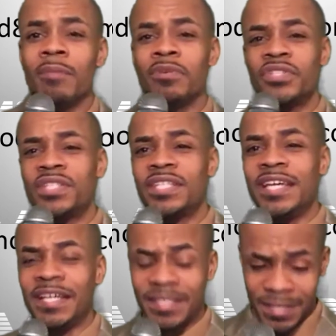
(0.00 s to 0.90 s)
number
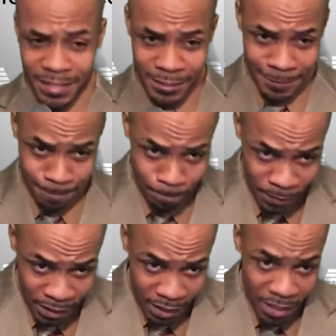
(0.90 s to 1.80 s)
6.
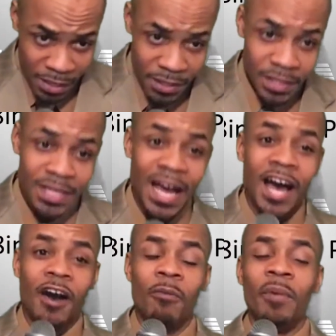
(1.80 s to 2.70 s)
The
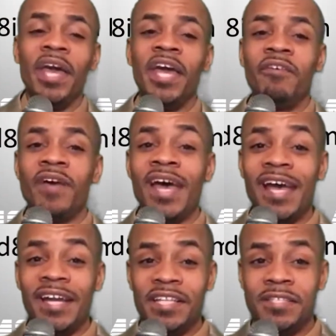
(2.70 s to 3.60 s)
Dow may have
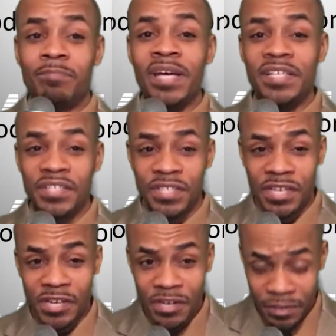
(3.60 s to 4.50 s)
had its best
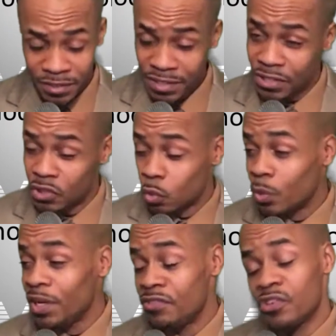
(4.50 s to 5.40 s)
year since
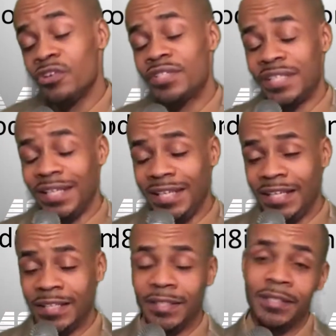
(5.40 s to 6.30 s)

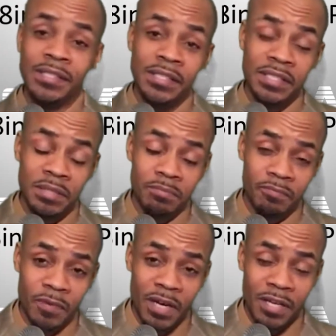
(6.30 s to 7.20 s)
2013.
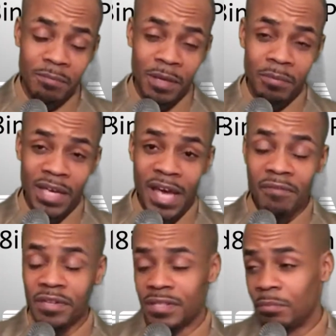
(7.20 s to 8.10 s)
Finally, maybe
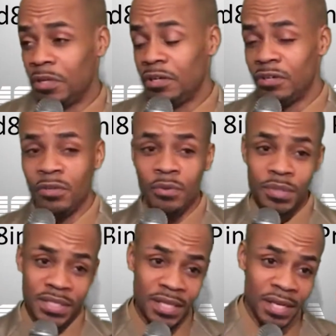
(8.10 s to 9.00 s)
having some good
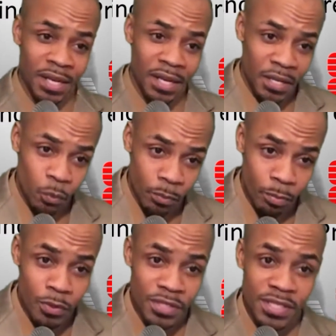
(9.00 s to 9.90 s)
news. The
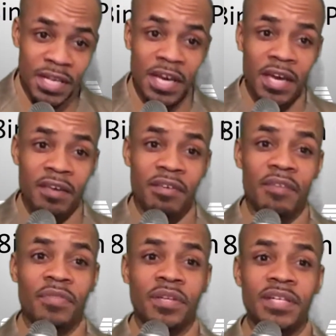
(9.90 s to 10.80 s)
reports say
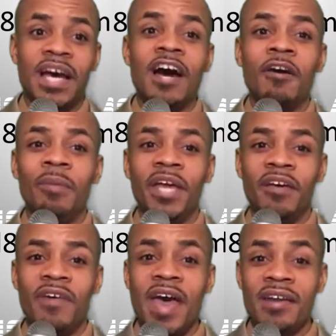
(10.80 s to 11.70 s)
that the Dow may
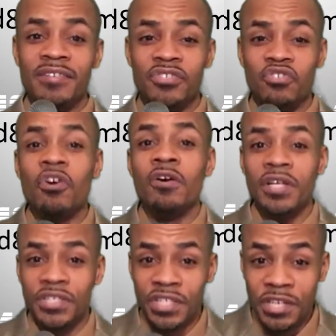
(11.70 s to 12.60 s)
have had its
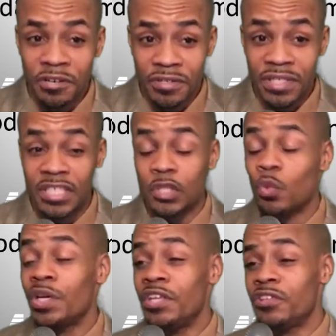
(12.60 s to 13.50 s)
strongest year since
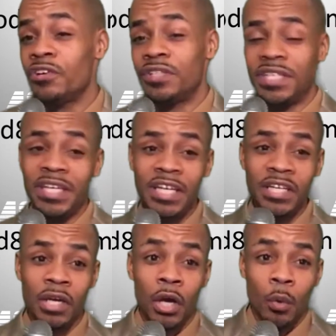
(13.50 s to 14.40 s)

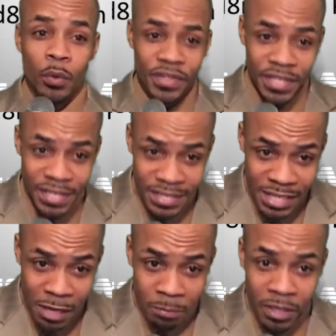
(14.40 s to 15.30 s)
2013 with the
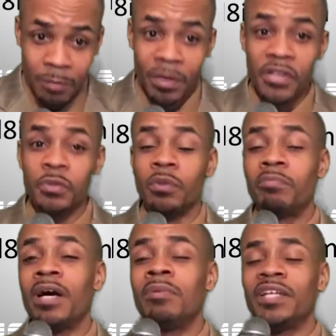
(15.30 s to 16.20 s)
excitement about the
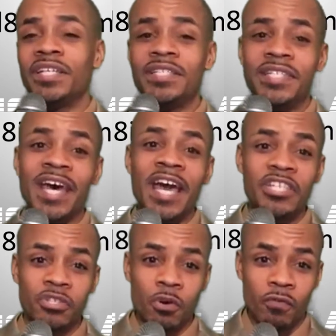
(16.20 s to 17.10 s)
Republican
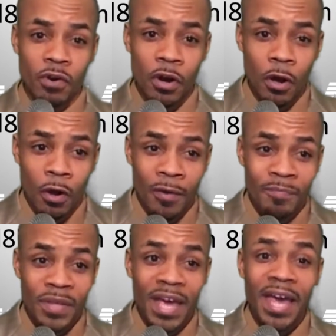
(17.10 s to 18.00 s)
tax overhaul
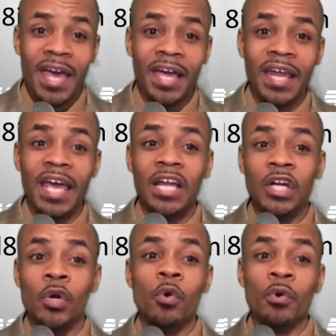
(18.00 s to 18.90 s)
and a
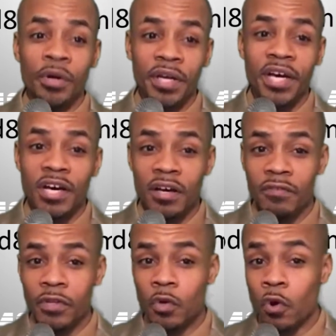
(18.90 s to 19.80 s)
lowering
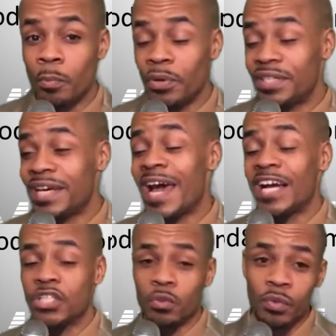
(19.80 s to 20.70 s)
of the corporate
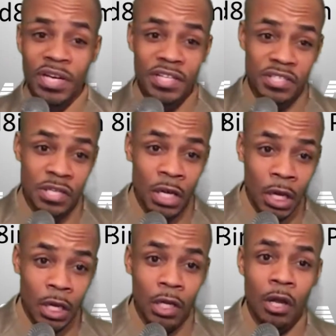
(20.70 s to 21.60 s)
tax rates
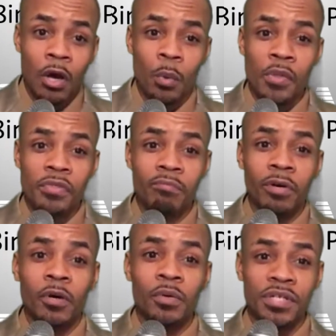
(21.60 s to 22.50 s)
along with the
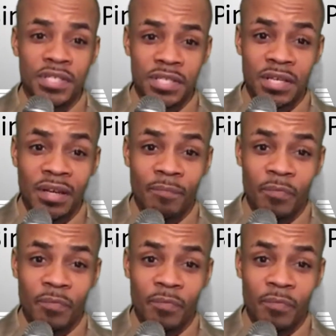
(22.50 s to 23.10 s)
bonuses